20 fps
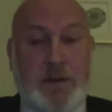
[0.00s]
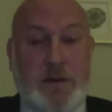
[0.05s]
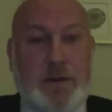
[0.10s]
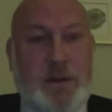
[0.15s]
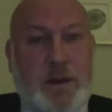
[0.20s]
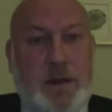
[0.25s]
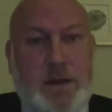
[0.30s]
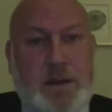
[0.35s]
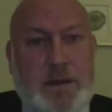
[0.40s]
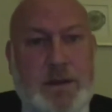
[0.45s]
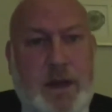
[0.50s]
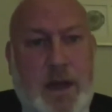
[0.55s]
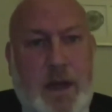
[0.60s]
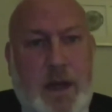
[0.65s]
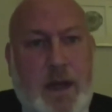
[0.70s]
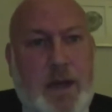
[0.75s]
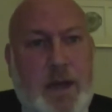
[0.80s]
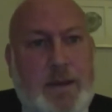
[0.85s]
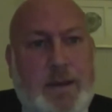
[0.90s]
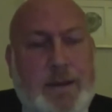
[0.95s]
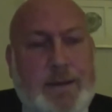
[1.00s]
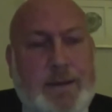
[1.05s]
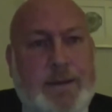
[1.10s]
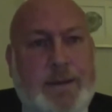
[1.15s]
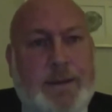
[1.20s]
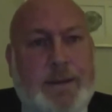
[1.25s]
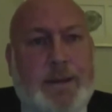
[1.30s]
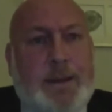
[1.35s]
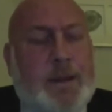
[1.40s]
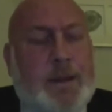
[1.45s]
It's
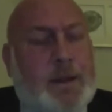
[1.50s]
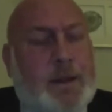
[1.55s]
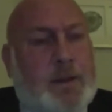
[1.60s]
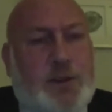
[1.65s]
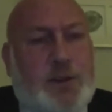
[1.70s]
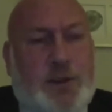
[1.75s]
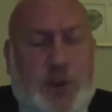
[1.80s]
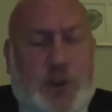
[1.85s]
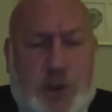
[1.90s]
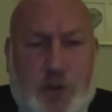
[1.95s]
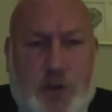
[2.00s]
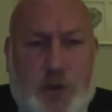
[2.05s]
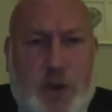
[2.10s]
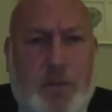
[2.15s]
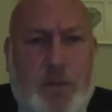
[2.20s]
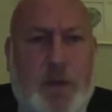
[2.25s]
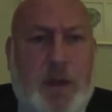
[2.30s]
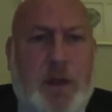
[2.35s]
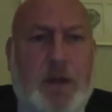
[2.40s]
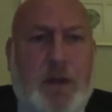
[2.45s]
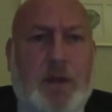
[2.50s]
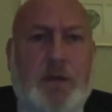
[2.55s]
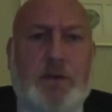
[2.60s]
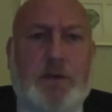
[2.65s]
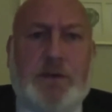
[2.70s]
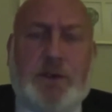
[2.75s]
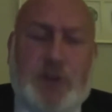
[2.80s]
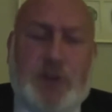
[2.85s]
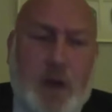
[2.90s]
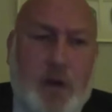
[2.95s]
screaming and
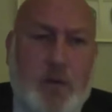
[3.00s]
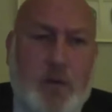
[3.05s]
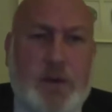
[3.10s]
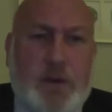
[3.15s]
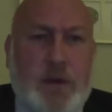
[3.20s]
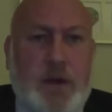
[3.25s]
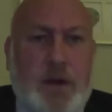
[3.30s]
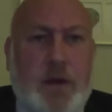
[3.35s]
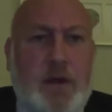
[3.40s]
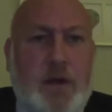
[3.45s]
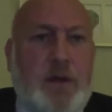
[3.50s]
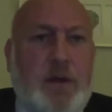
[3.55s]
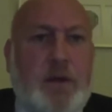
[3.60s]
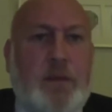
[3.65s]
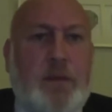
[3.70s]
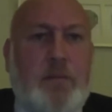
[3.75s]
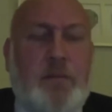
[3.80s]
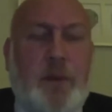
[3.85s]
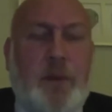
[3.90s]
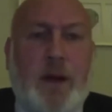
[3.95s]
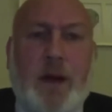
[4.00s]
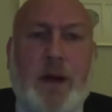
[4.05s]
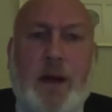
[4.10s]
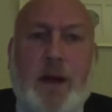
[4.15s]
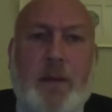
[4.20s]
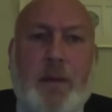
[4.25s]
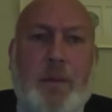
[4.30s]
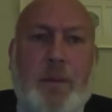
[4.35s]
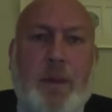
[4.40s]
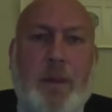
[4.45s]
shouting, and, but
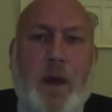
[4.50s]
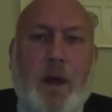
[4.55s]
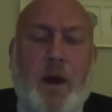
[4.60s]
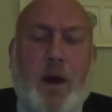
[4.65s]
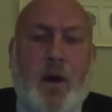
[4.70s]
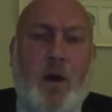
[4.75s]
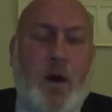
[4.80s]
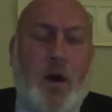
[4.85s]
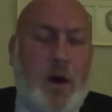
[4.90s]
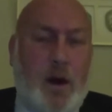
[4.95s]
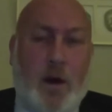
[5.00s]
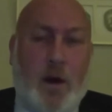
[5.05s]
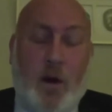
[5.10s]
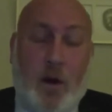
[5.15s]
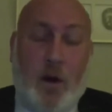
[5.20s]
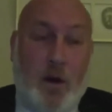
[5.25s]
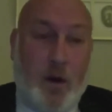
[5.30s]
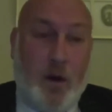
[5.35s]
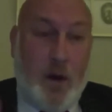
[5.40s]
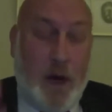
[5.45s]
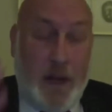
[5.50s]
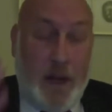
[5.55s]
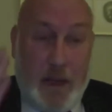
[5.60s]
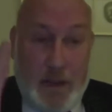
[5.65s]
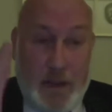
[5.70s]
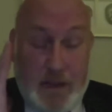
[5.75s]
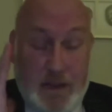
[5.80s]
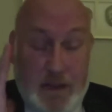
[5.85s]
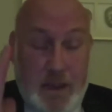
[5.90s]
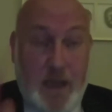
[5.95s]
all I can
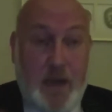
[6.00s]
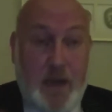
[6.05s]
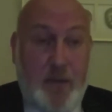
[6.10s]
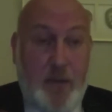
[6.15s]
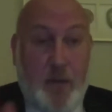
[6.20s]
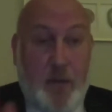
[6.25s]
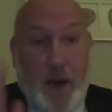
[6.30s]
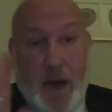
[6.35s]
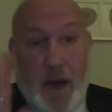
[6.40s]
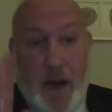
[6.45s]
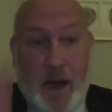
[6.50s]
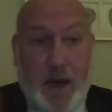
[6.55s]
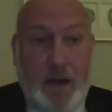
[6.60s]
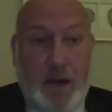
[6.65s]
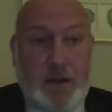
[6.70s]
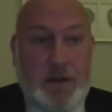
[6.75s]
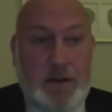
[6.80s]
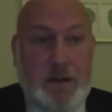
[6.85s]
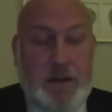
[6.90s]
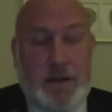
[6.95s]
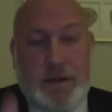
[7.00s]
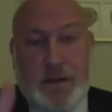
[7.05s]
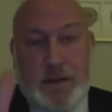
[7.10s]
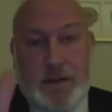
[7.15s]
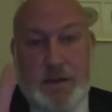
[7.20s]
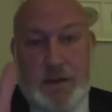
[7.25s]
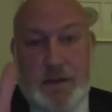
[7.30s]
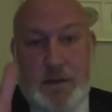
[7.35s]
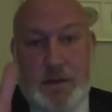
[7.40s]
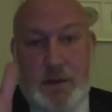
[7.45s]
see with my eyes is
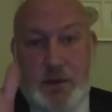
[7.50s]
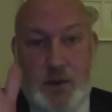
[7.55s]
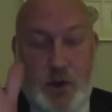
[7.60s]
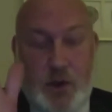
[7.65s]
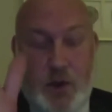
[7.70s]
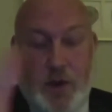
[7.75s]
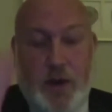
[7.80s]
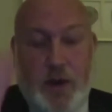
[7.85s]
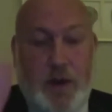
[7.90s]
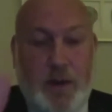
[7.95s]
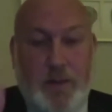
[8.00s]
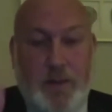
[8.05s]
Johnny.